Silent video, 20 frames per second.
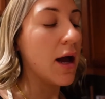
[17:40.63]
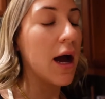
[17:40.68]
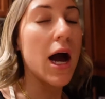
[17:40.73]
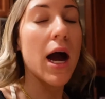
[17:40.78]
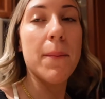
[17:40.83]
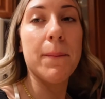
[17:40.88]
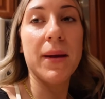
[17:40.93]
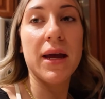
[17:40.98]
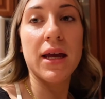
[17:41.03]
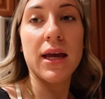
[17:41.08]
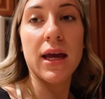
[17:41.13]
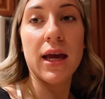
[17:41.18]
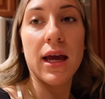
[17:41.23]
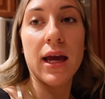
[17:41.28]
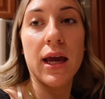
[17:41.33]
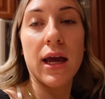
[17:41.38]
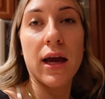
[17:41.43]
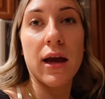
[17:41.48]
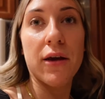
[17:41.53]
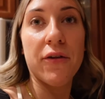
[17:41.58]
I'm
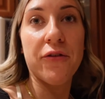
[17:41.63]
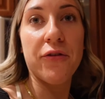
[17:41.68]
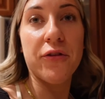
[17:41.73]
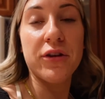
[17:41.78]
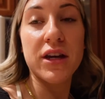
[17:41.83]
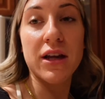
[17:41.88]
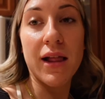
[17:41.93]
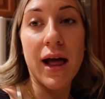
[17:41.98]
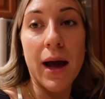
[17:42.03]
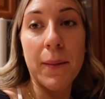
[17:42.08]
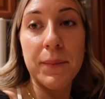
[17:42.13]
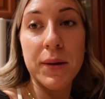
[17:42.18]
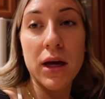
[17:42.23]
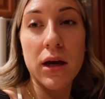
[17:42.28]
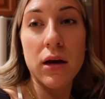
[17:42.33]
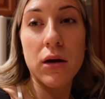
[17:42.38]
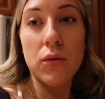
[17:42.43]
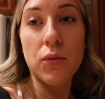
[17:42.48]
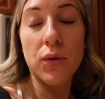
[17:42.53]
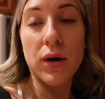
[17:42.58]
making
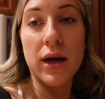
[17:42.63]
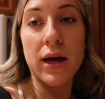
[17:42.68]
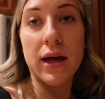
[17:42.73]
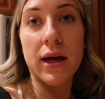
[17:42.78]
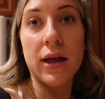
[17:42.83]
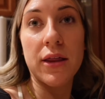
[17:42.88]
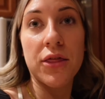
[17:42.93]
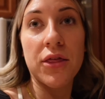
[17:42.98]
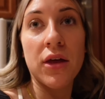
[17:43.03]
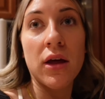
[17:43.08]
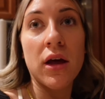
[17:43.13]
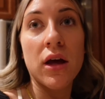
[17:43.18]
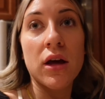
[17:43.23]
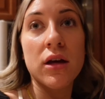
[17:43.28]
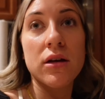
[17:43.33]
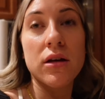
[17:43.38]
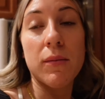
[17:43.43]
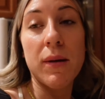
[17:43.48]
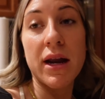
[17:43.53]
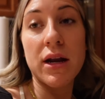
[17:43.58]
tilapia with
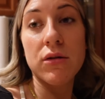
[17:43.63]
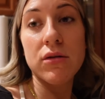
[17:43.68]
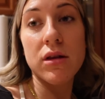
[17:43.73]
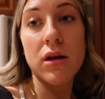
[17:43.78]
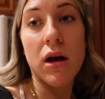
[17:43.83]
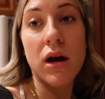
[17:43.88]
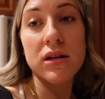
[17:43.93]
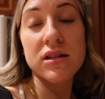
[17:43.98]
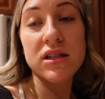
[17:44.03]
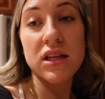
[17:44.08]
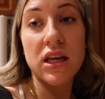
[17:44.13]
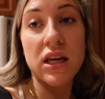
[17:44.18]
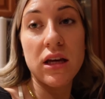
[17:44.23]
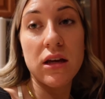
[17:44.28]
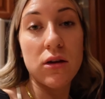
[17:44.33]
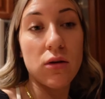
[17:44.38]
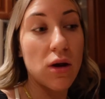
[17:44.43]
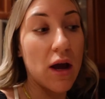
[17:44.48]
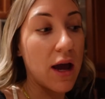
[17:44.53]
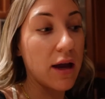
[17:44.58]
tomato sauce
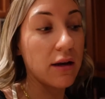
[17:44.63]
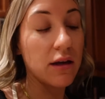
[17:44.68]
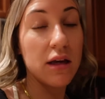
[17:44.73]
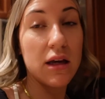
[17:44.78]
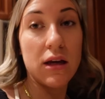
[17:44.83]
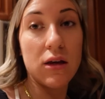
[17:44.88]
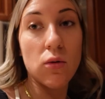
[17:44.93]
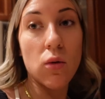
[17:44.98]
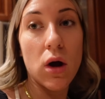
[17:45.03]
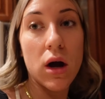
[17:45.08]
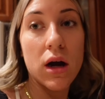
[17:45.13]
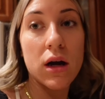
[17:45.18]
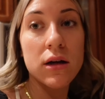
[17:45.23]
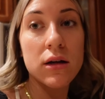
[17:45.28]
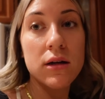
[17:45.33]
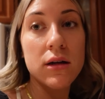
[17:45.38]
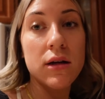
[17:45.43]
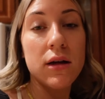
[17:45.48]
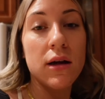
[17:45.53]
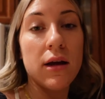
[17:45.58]
and quinoa,
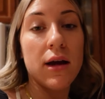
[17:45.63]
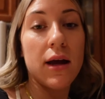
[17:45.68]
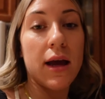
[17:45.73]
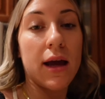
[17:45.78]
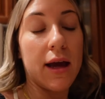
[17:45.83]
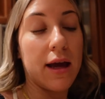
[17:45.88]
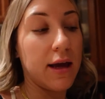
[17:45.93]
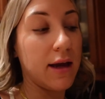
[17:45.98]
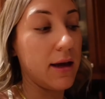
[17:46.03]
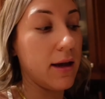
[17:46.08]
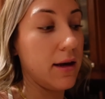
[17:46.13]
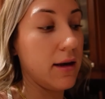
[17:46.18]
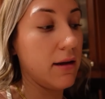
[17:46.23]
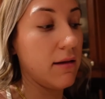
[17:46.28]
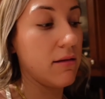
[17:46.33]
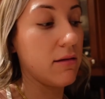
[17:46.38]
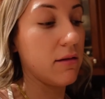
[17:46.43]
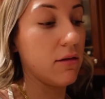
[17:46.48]
and it's